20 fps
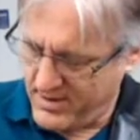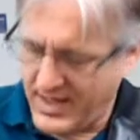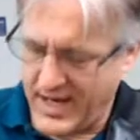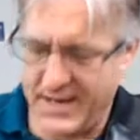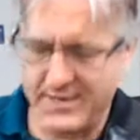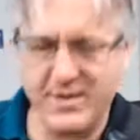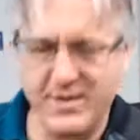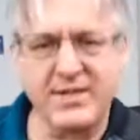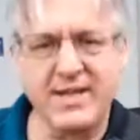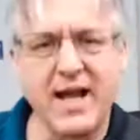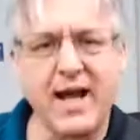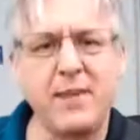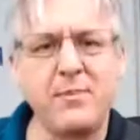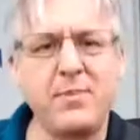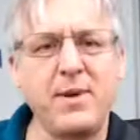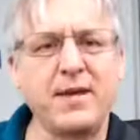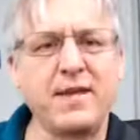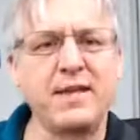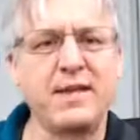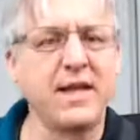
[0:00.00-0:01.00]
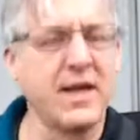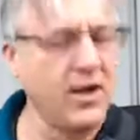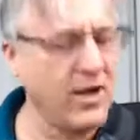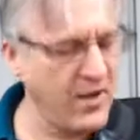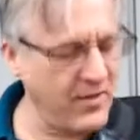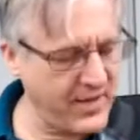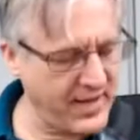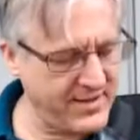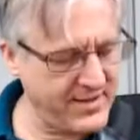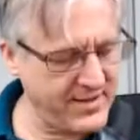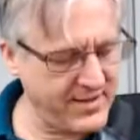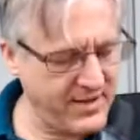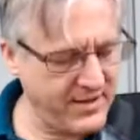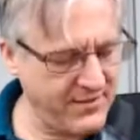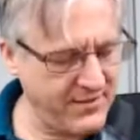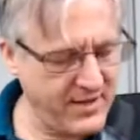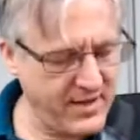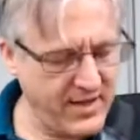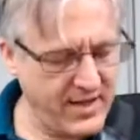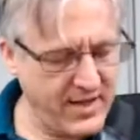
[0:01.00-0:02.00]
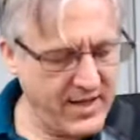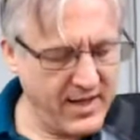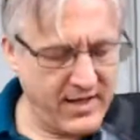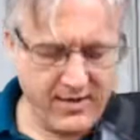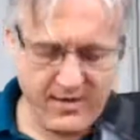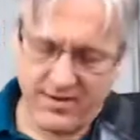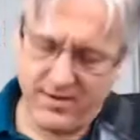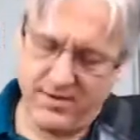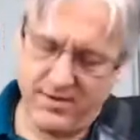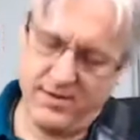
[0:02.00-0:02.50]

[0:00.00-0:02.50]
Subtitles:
I'm just down picking and all that stuff. All